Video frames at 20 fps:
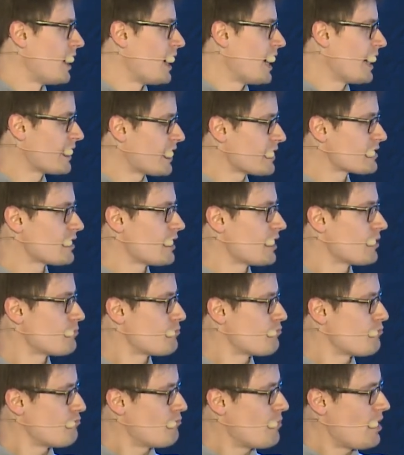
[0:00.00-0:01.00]
Another
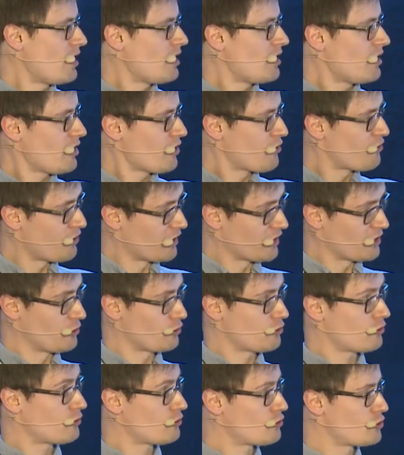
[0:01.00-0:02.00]
thing you
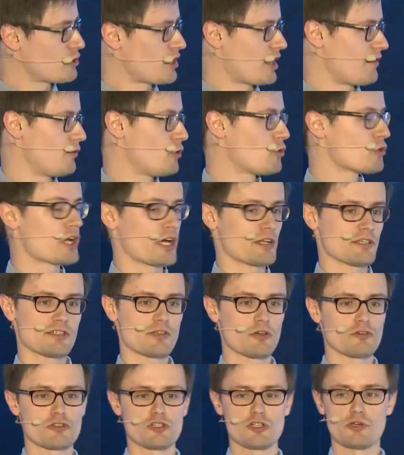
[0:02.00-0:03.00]
should have a look at is
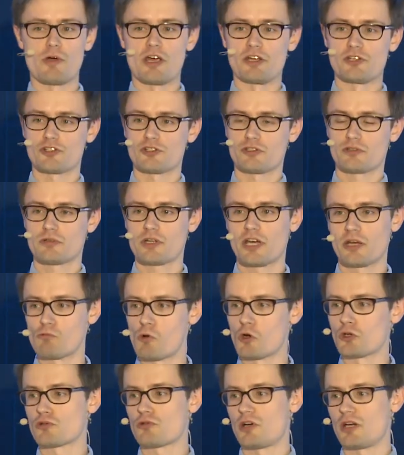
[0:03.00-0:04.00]
continuation. And
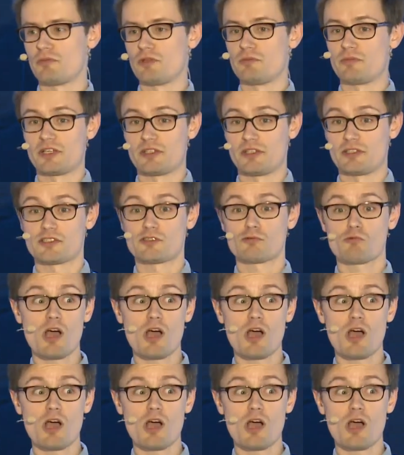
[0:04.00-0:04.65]
what do I mean by this?